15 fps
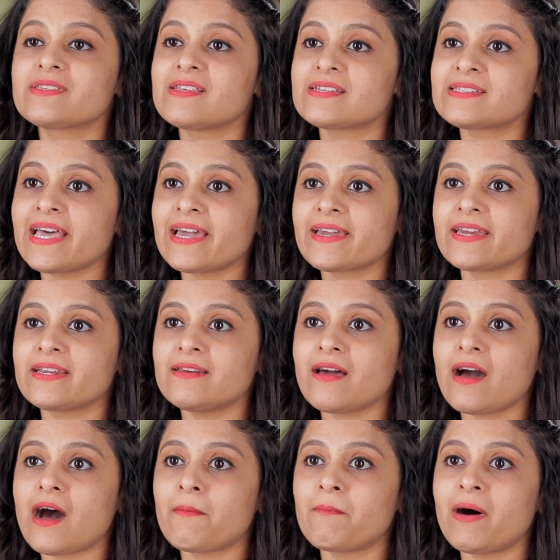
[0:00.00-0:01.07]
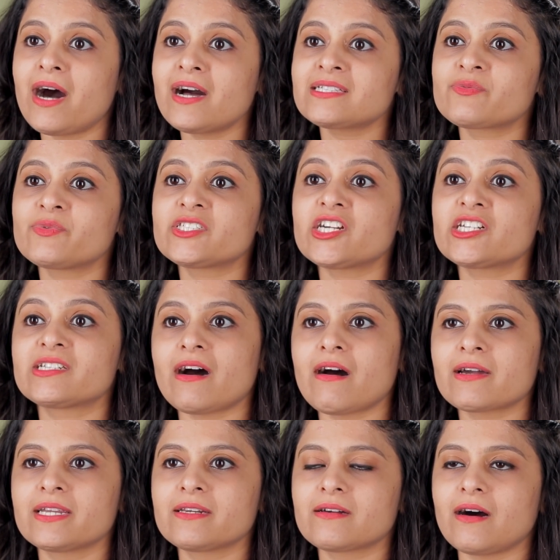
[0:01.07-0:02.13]
The second are marks which are
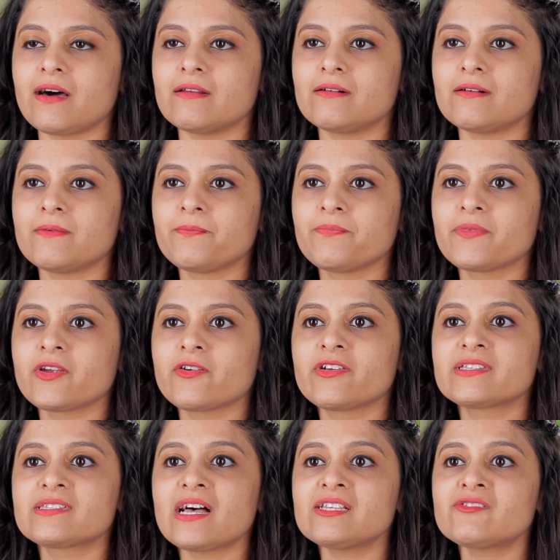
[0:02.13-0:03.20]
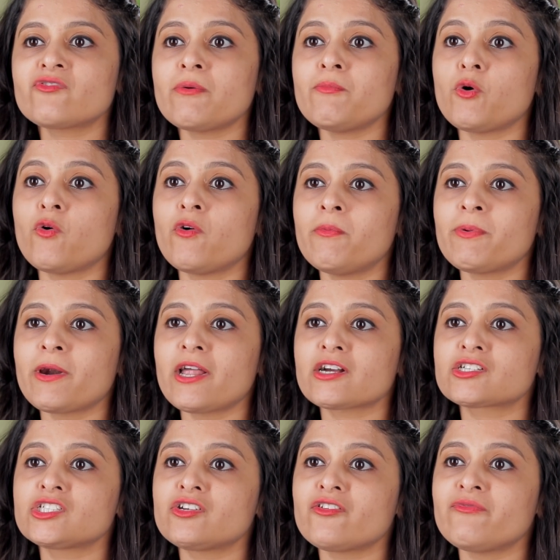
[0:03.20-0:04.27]
dark in color. Results from
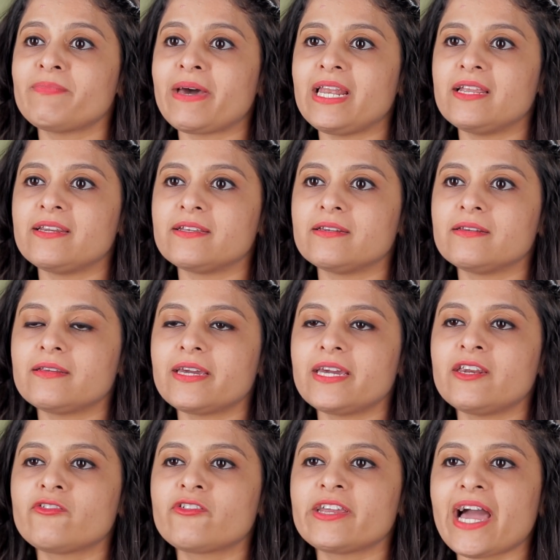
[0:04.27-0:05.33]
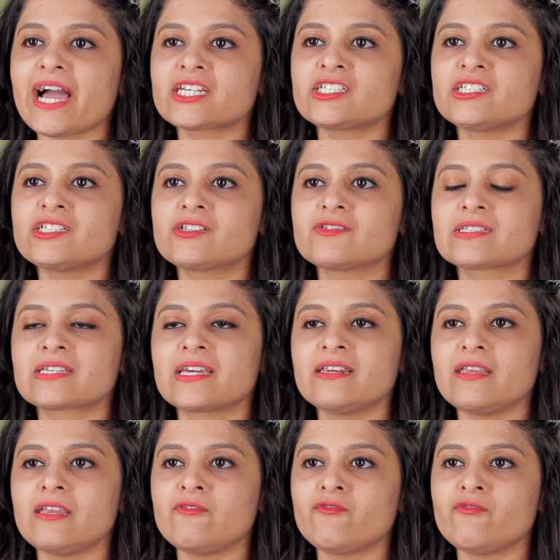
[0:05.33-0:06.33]
overproduction of melanin in reaction to skin